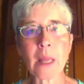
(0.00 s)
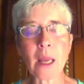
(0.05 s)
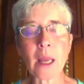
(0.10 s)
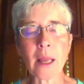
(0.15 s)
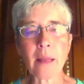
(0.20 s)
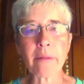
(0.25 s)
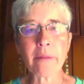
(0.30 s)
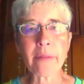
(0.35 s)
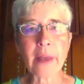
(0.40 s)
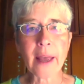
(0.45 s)

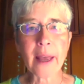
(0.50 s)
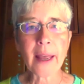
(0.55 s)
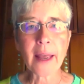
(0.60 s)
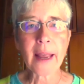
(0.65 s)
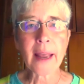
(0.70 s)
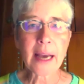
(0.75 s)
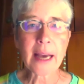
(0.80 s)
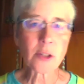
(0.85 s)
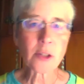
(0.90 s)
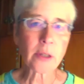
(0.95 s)
they
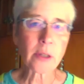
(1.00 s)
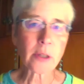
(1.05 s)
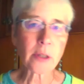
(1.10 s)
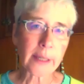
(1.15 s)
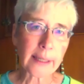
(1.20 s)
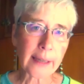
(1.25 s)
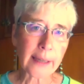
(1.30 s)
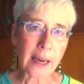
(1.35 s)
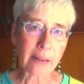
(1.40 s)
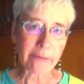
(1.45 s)
actually
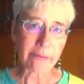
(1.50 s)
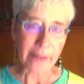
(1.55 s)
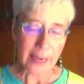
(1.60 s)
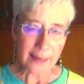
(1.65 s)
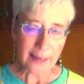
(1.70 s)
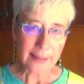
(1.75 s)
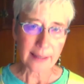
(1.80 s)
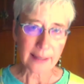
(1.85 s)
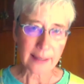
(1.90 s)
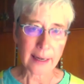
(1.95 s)
got
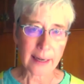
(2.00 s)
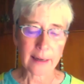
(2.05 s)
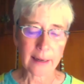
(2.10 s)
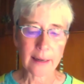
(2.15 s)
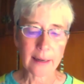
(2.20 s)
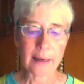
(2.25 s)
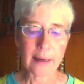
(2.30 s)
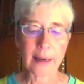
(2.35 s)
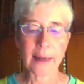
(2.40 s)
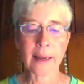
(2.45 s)
vaccinated,
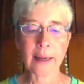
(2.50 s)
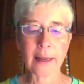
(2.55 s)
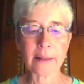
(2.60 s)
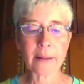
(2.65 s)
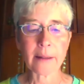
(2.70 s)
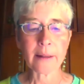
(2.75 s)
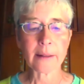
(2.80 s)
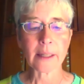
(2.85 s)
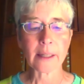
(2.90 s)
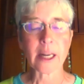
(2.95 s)
and
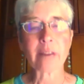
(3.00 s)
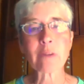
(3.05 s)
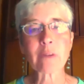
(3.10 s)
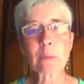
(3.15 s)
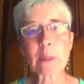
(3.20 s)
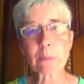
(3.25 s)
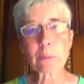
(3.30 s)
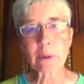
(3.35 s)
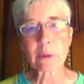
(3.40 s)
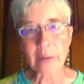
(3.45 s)
the
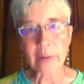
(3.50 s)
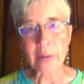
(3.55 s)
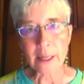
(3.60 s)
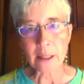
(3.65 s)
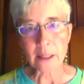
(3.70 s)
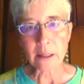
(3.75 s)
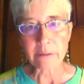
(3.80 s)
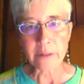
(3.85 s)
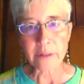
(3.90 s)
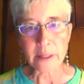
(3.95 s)
government provided
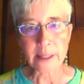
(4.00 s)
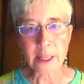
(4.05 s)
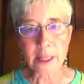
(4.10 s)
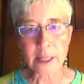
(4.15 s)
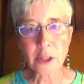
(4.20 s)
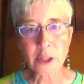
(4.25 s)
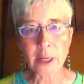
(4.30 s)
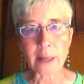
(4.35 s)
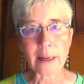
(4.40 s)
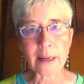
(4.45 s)
a physician.